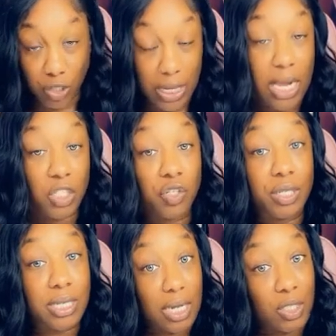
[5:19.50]

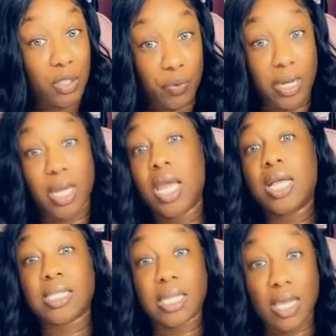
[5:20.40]
introductory
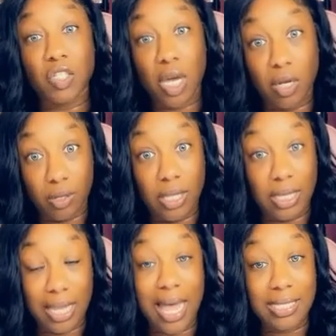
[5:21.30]
to let y'all know that the
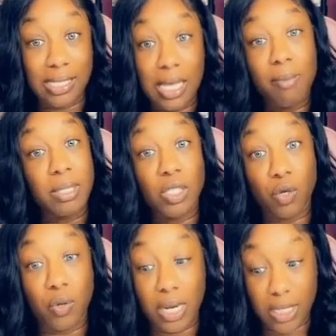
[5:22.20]
class is coming
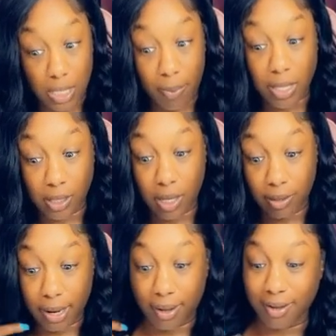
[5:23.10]
soon and it's about to go
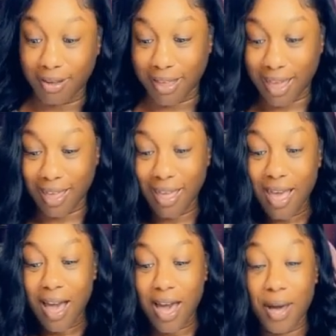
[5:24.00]
down. Okay.
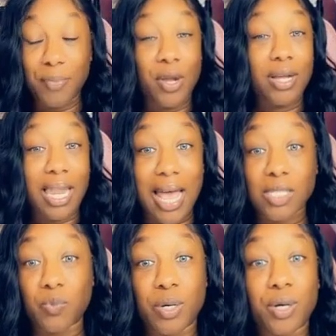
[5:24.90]
Your
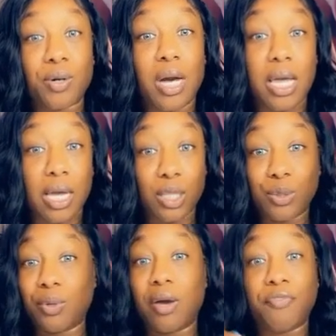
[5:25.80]
class will
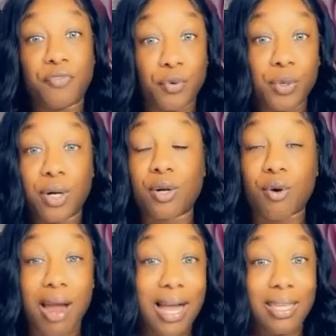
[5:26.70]
include a full
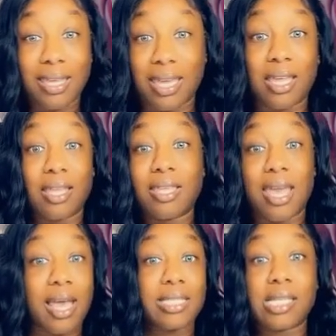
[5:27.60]
Croc kit.
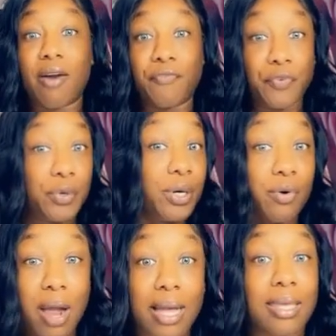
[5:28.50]
Yes, a full
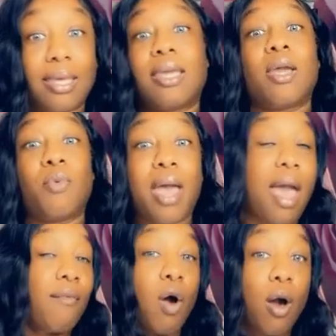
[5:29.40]
Croc kit. It will
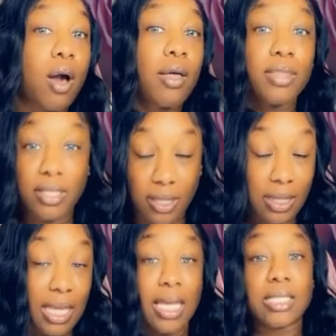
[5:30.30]
have all the
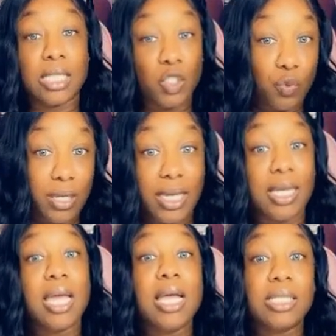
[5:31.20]
things that you
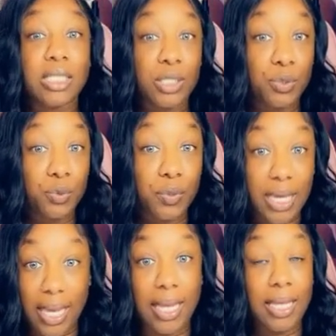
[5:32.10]
need to
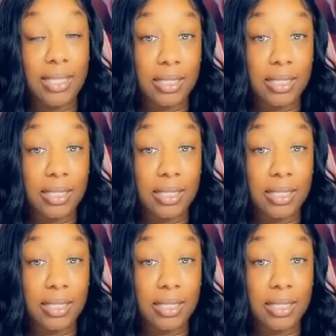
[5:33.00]
get